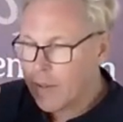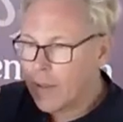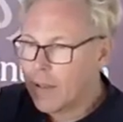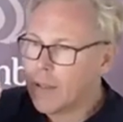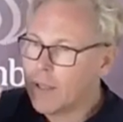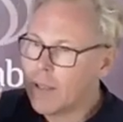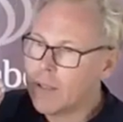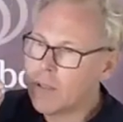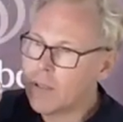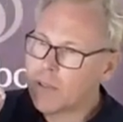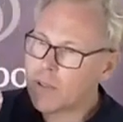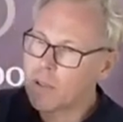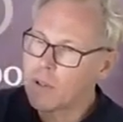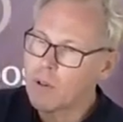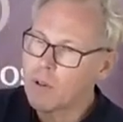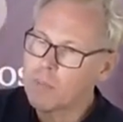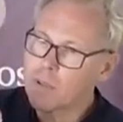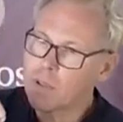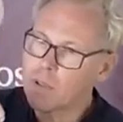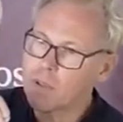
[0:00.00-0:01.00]
in
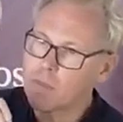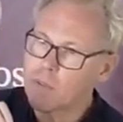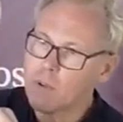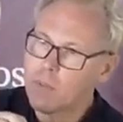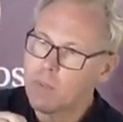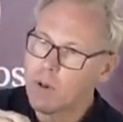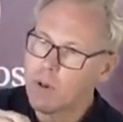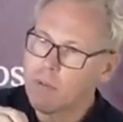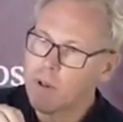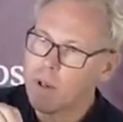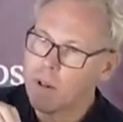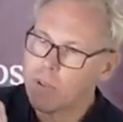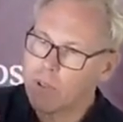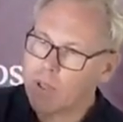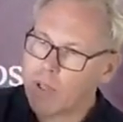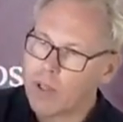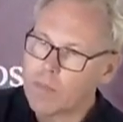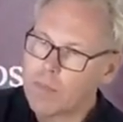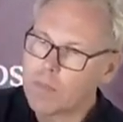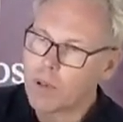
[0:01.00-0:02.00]
terms of a, of, of a
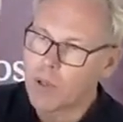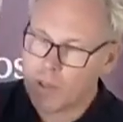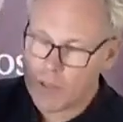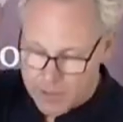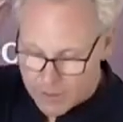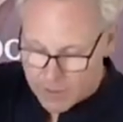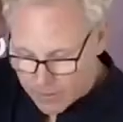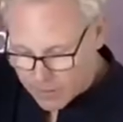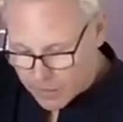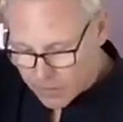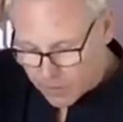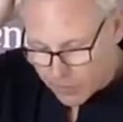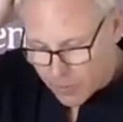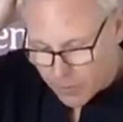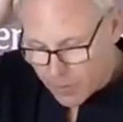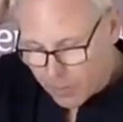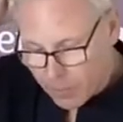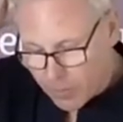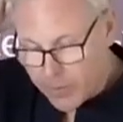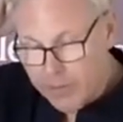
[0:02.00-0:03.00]
kind of politics of
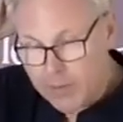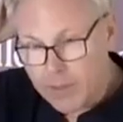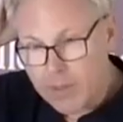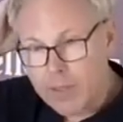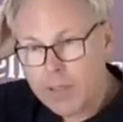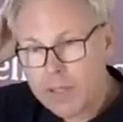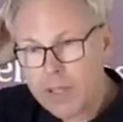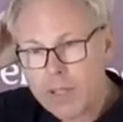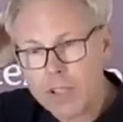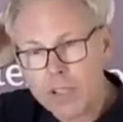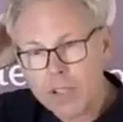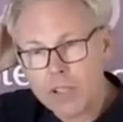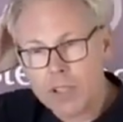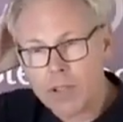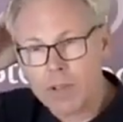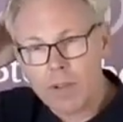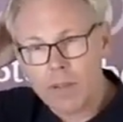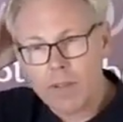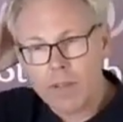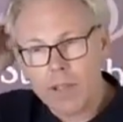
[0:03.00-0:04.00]

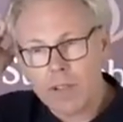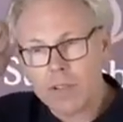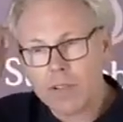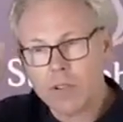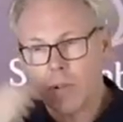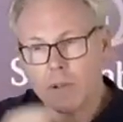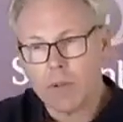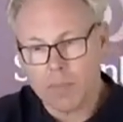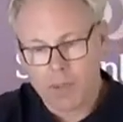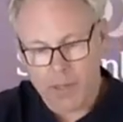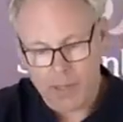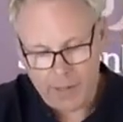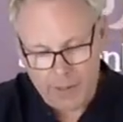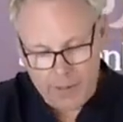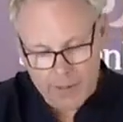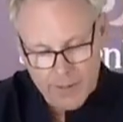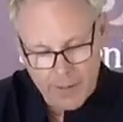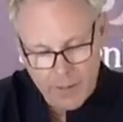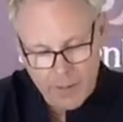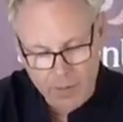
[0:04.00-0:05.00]
representation that took
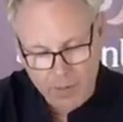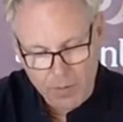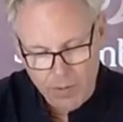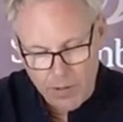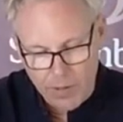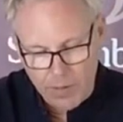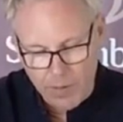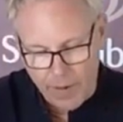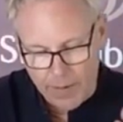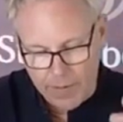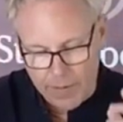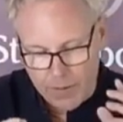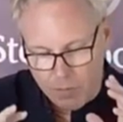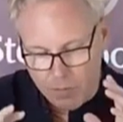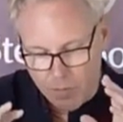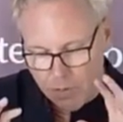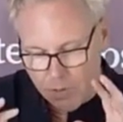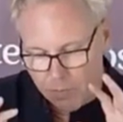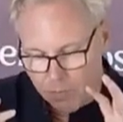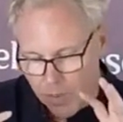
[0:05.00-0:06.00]
place. And it, and it
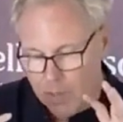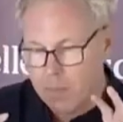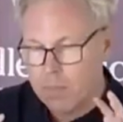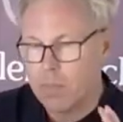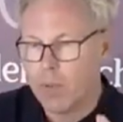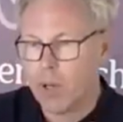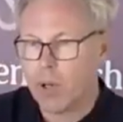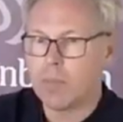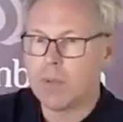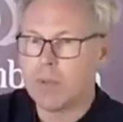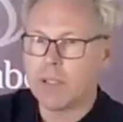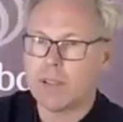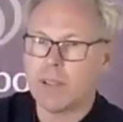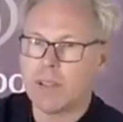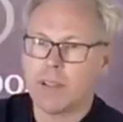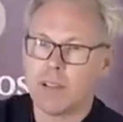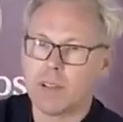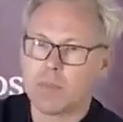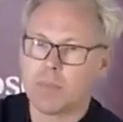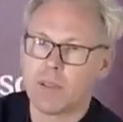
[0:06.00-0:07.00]
would have been a moment
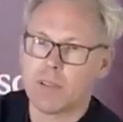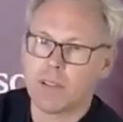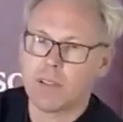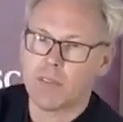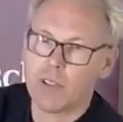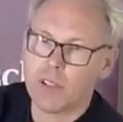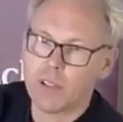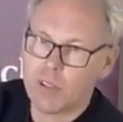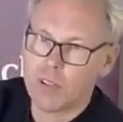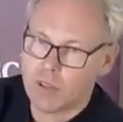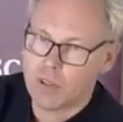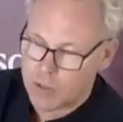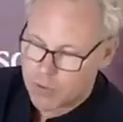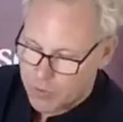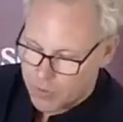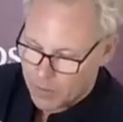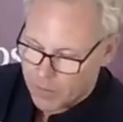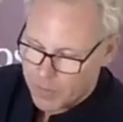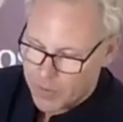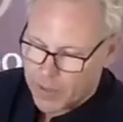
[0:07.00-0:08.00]
in a specific
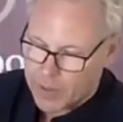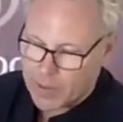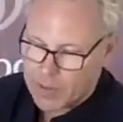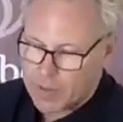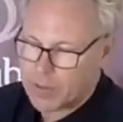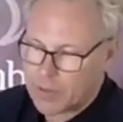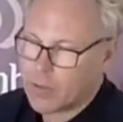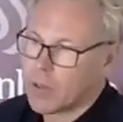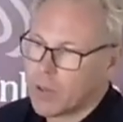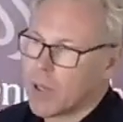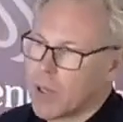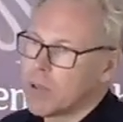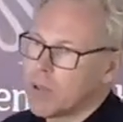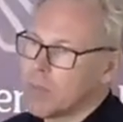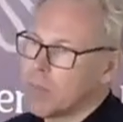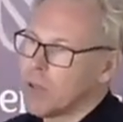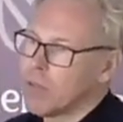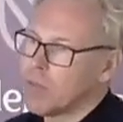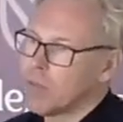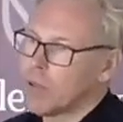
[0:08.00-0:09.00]
newsroom that I described
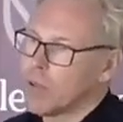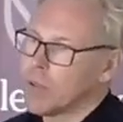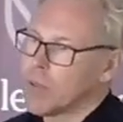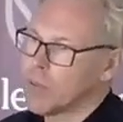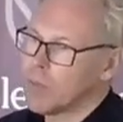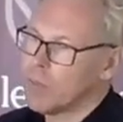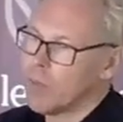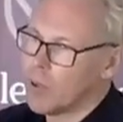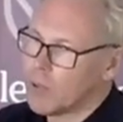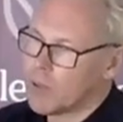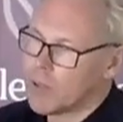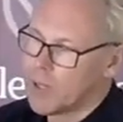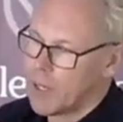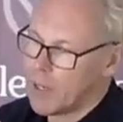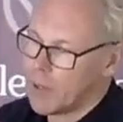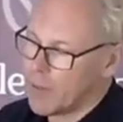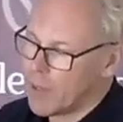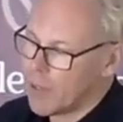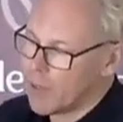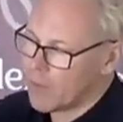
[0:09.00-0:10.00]
you before, small
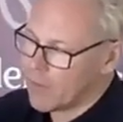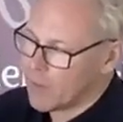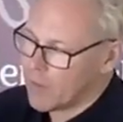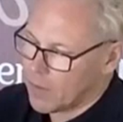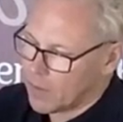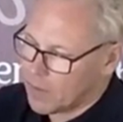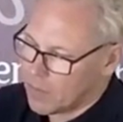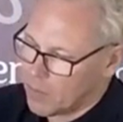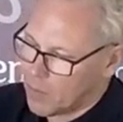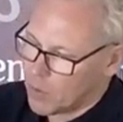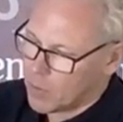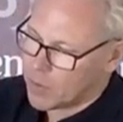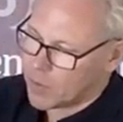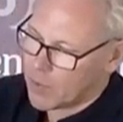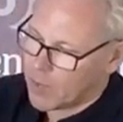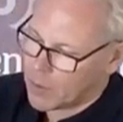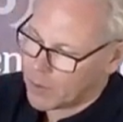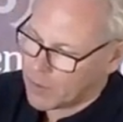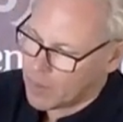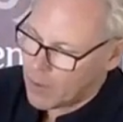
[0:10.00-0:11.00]
town next to the small
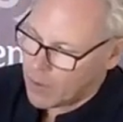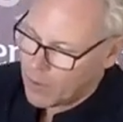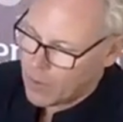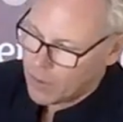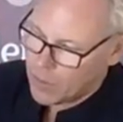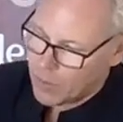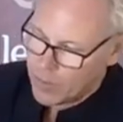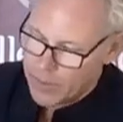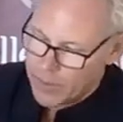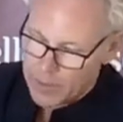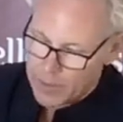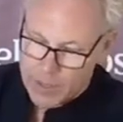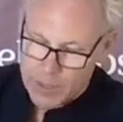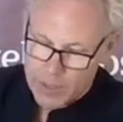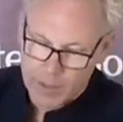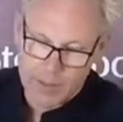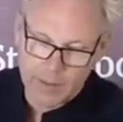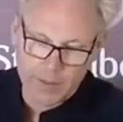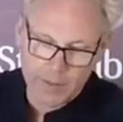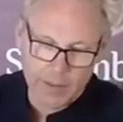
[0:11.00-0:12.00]
town where the
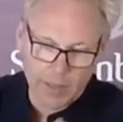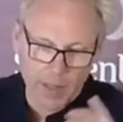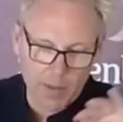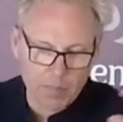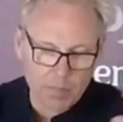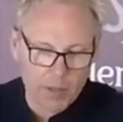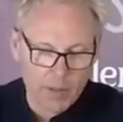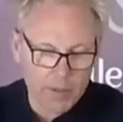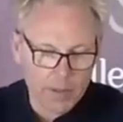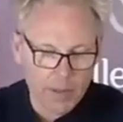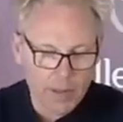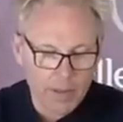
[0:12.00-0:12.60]
killings happened.